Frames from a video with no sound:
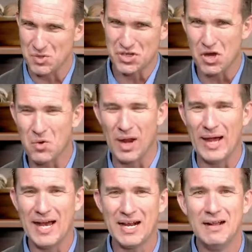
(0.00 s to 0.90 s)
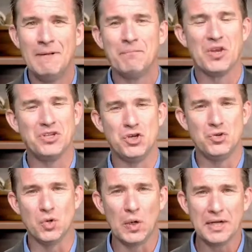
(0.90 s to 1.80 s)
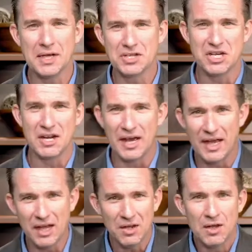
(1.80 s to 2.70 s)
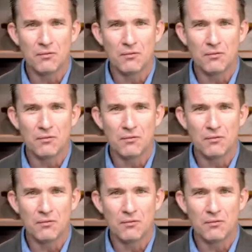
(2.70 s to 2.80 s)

We're so glad that you joined us today